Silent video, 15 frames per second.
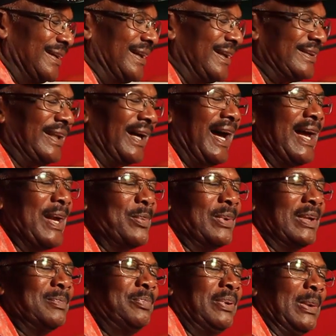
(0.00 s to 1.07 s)
a time
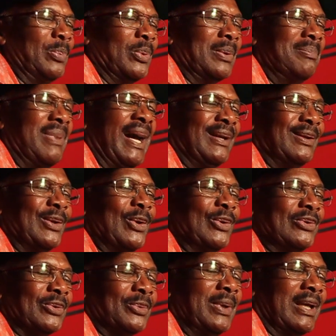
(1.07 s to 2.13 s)
when people were buying
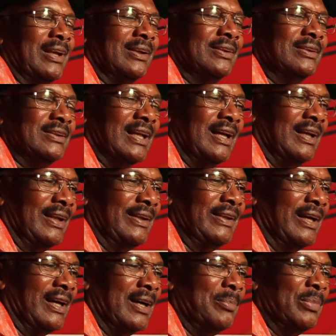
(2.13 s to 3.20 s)
loads of records, and
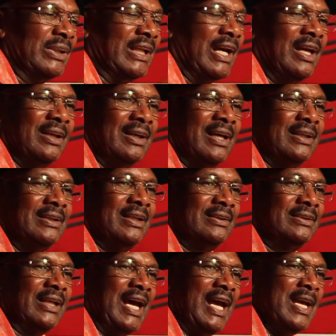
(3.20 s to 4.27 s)
but at the
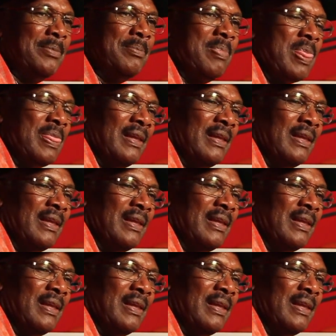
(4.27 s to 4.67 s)
time